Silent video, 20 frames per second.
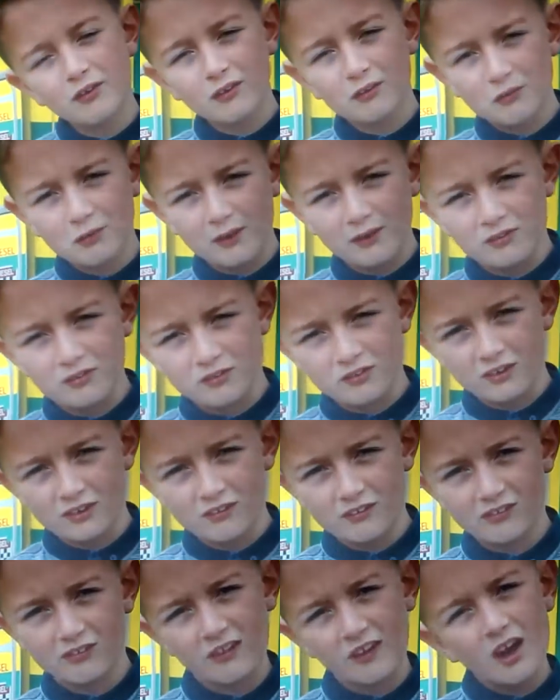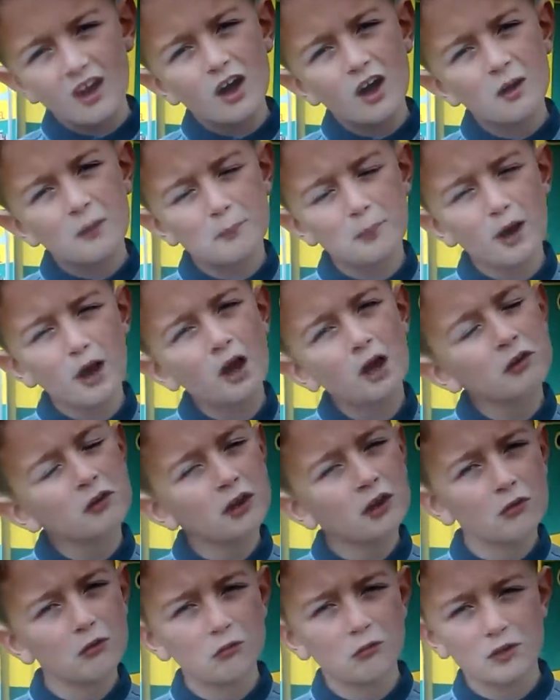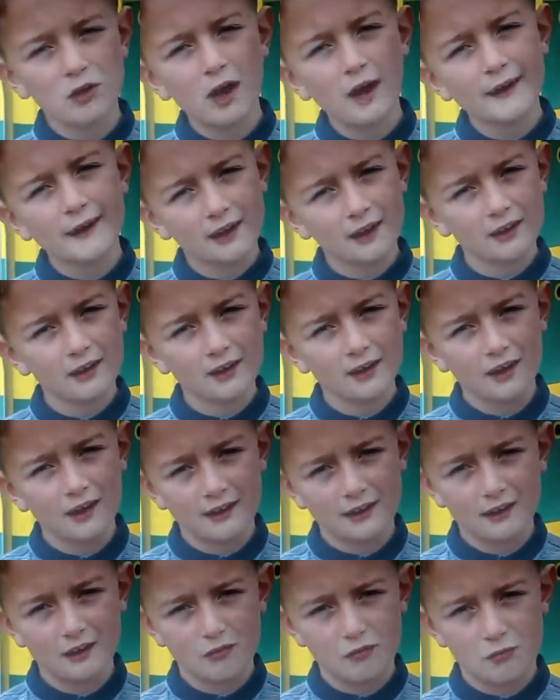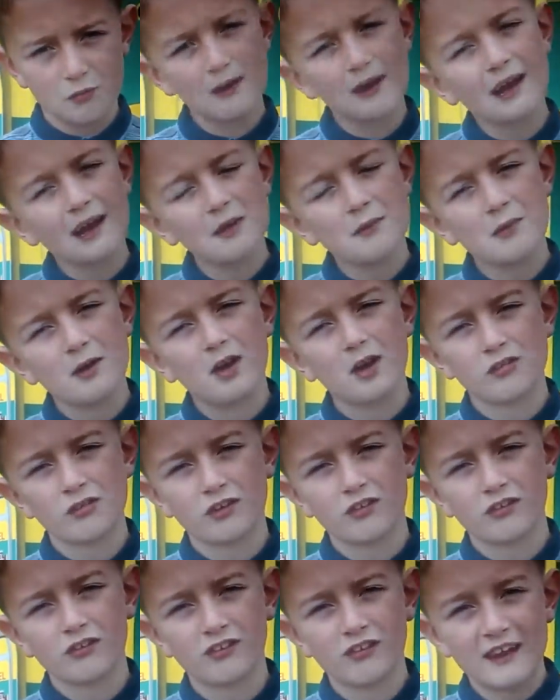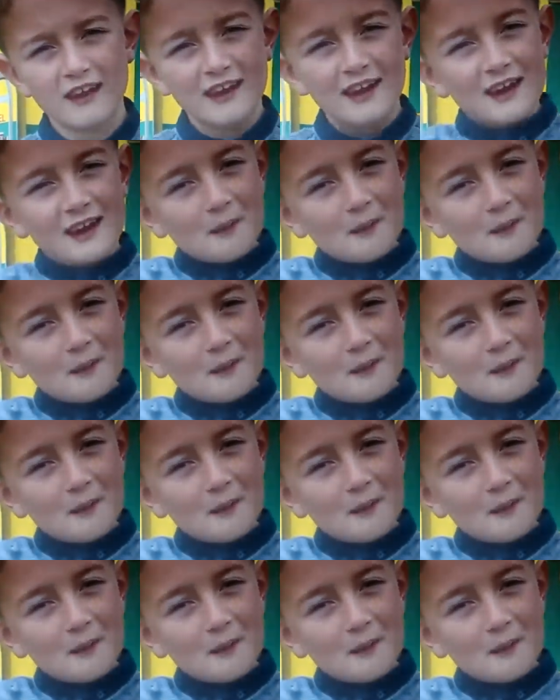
your questions, but only call 999 in a real emergency.